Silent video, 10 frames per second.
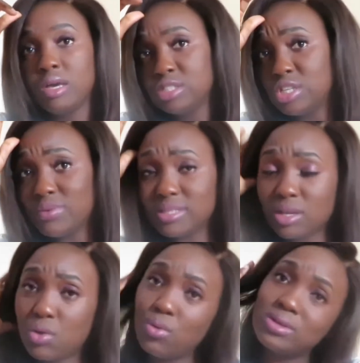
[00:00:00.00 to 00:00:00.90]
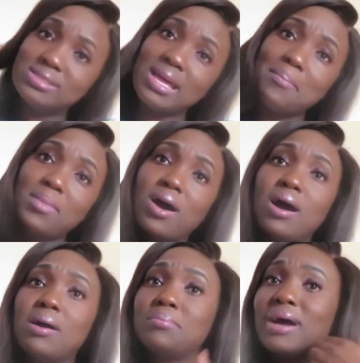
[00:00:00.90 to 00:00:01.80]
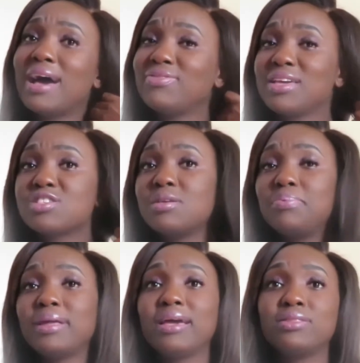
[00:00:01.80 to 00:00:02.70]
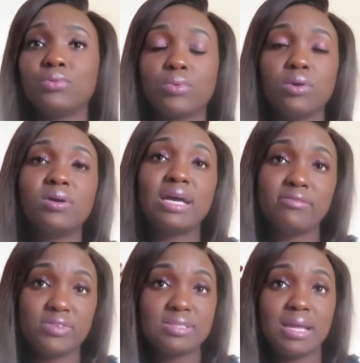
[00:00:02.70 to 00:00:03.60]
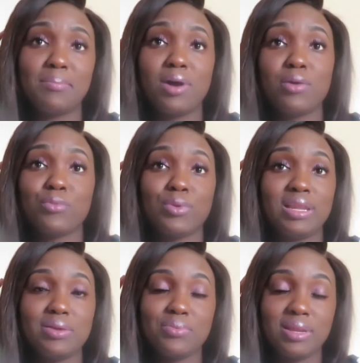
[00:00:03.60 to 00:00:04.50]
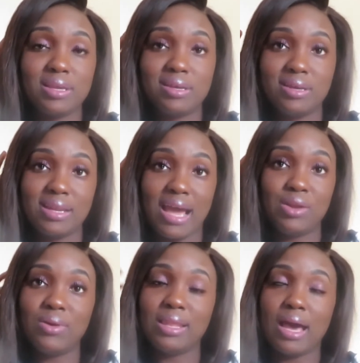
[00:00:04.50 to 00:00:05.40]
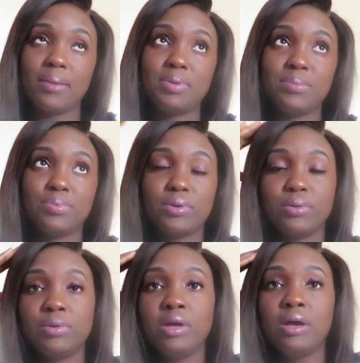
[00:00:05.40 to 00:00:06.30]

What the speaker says: a cool stepmom. I think she played the role of a stepmom really good. I know a lot of people,